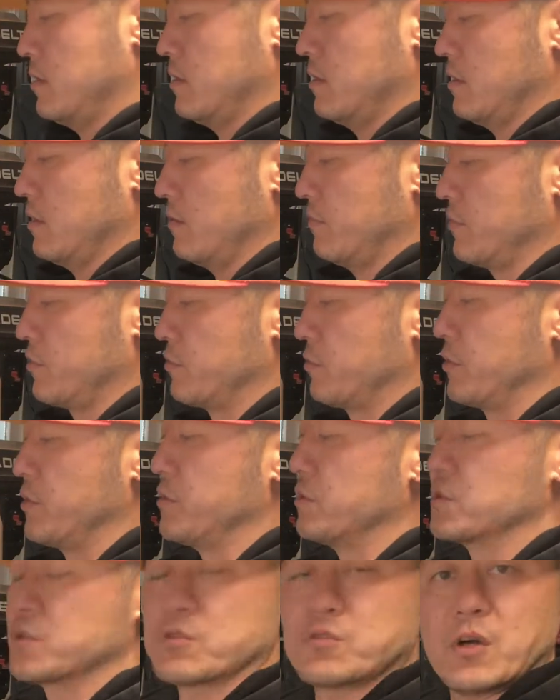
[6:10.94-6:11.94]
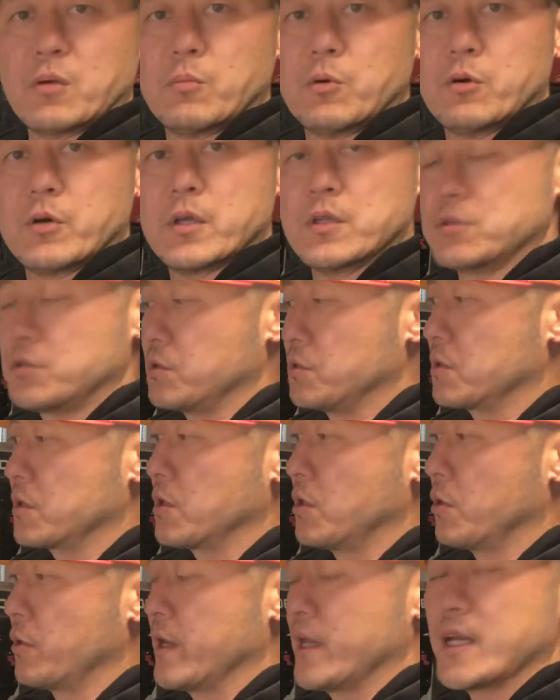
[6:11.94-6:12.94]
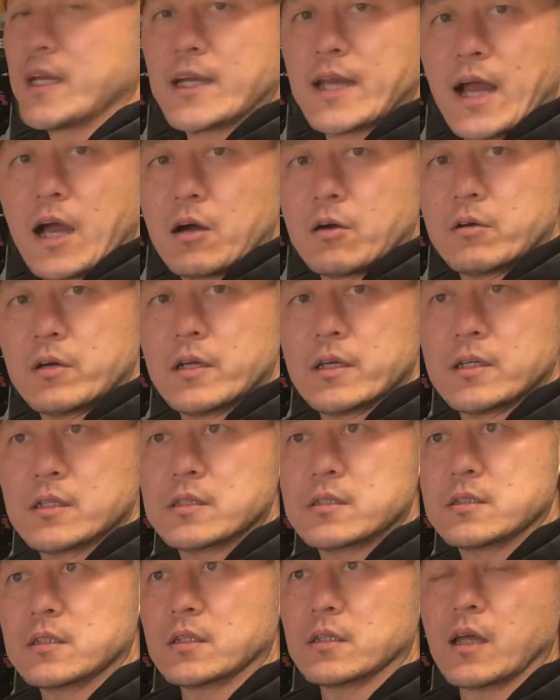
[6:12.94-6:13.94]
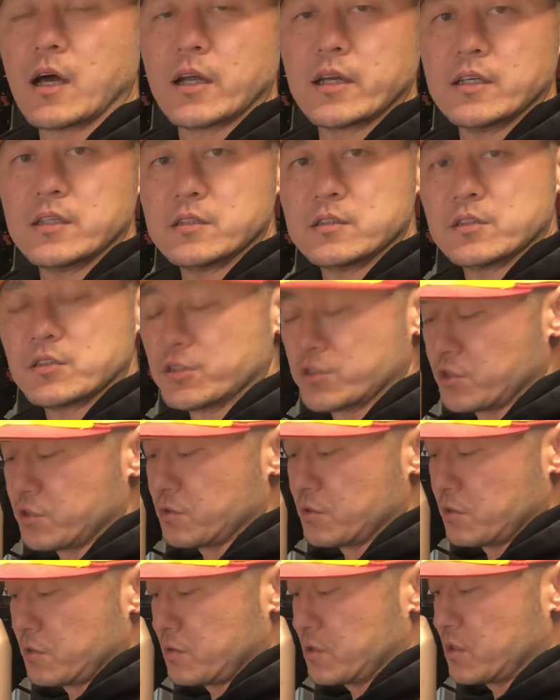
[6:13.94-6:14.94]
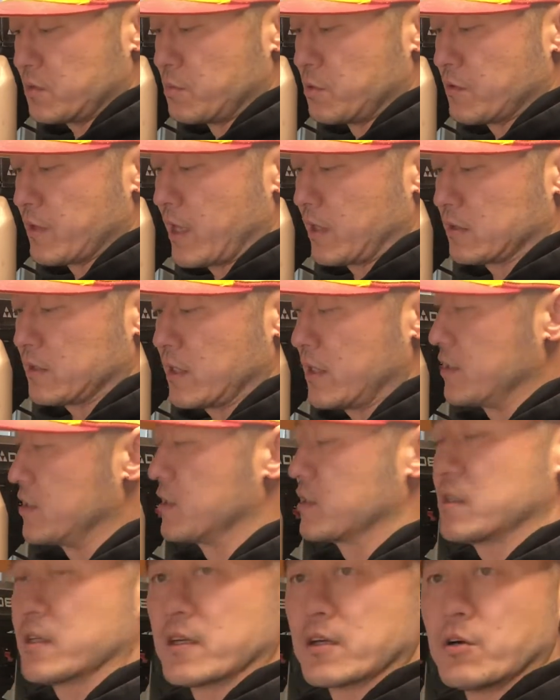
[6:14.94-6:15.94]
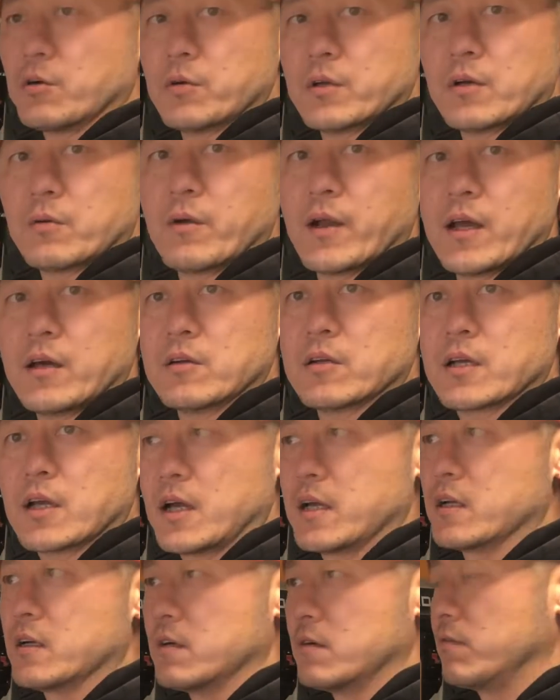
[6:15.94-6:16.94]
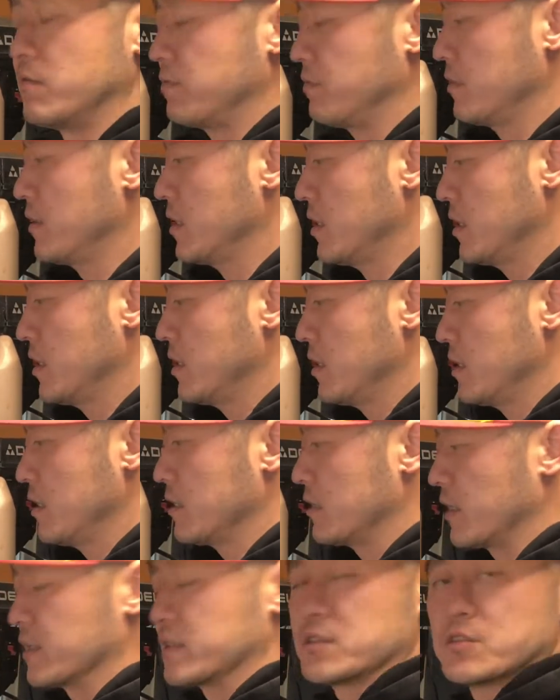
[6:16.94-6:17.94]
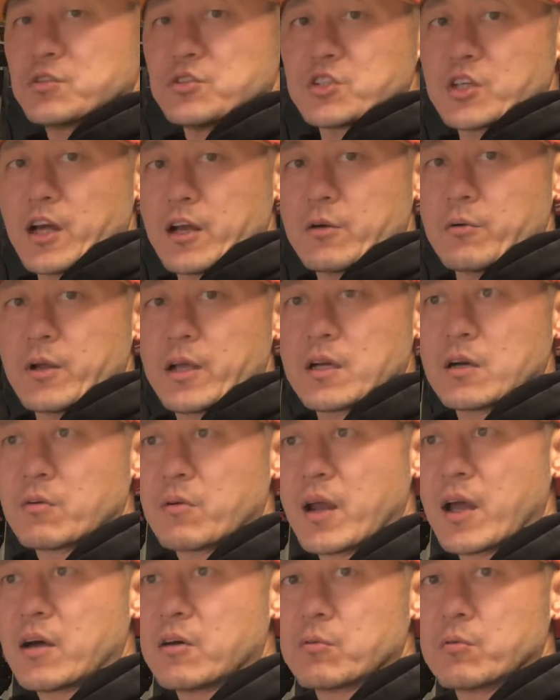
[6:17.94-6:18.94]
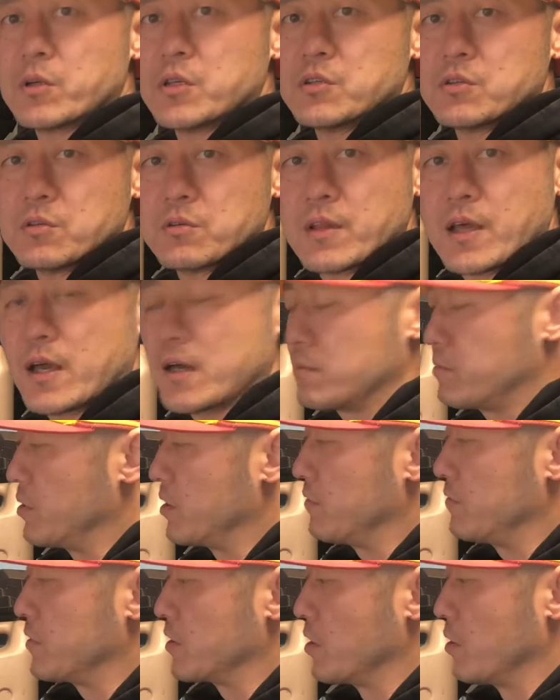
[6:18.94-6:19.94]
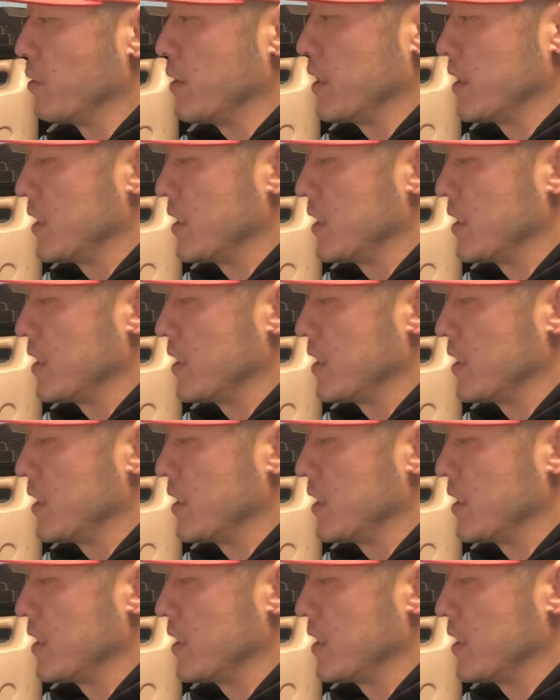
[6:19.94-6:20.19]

if you use Dremel and do go in and out, it's a lot easier to smooth out the edges than going around. It kind of likes to gyrate around when you do that, but if you go in